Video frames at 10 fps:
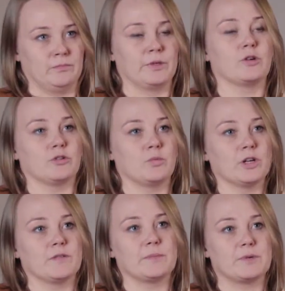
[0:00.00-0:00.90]
Because
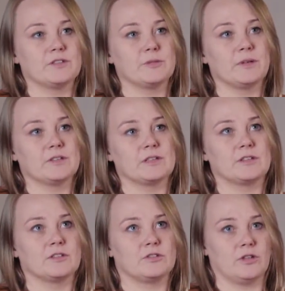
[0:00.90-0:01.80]
one of the principles
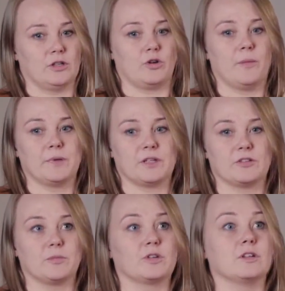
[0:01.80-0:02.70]
it is that
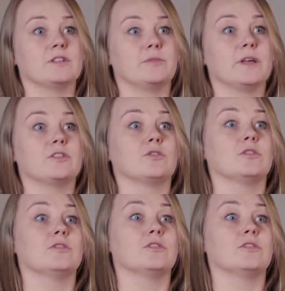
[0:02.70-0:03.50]
competence model is based on